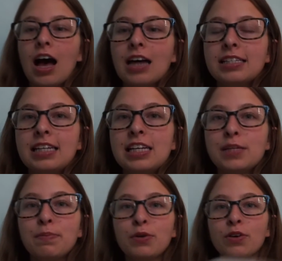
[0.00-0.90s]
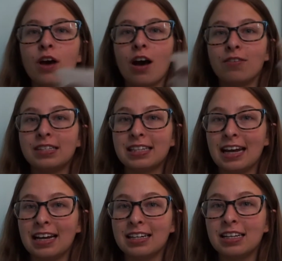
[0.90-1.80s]
a teaspoon of
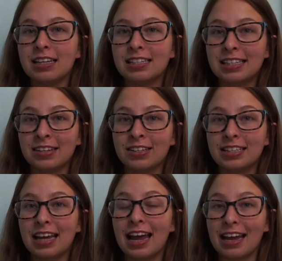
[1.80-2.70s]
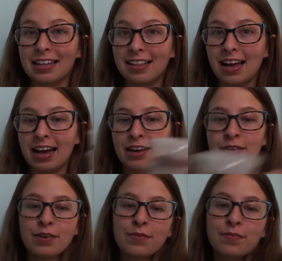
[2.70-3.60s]
sand, silt, and clay,